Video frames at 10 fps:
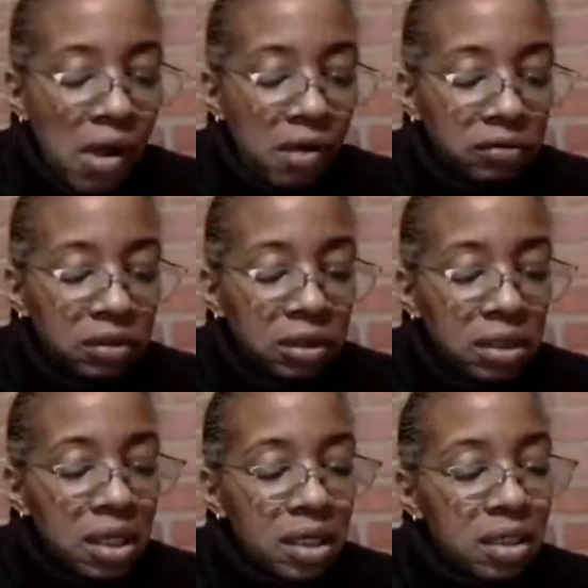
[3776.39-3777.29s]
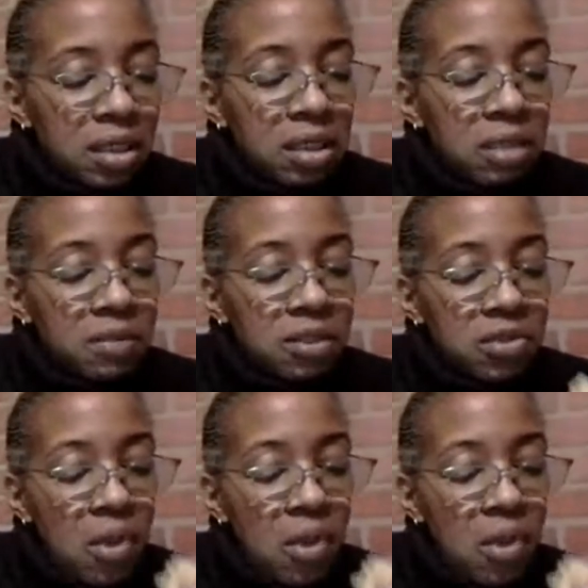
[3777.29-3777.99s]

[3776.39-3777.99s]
I don't really think I eat kidney beans.